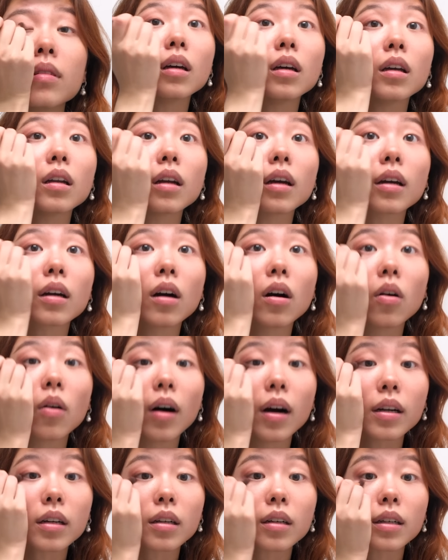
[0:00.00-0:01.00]
And I go
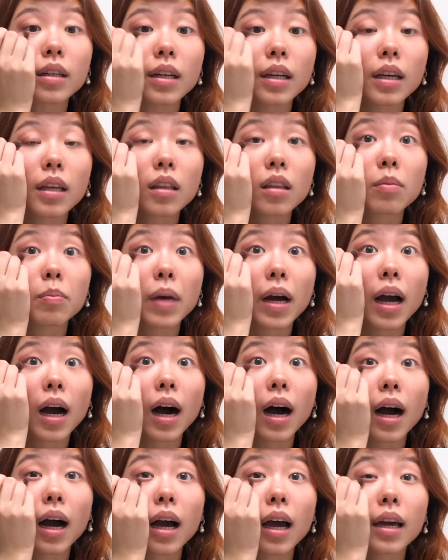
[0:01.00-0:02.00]
underneath my
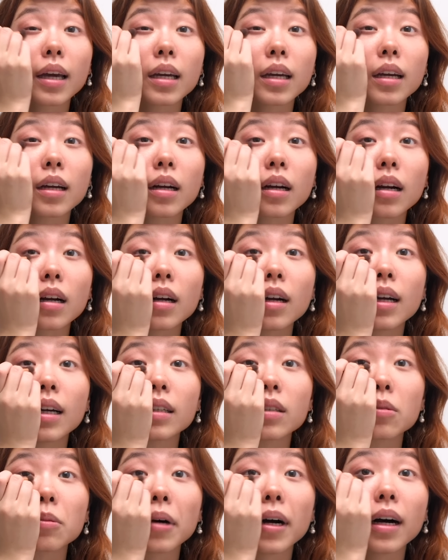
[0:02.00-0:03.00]
eye here
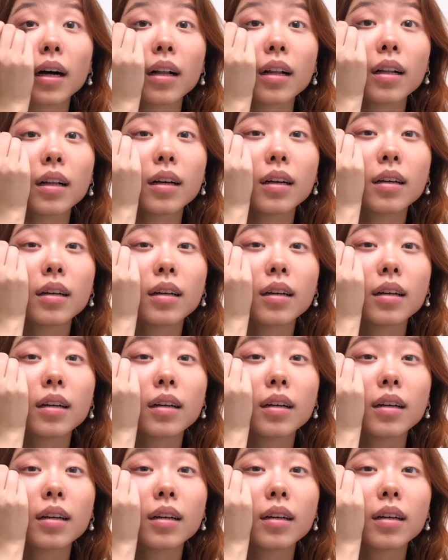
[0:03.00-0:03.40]
as well.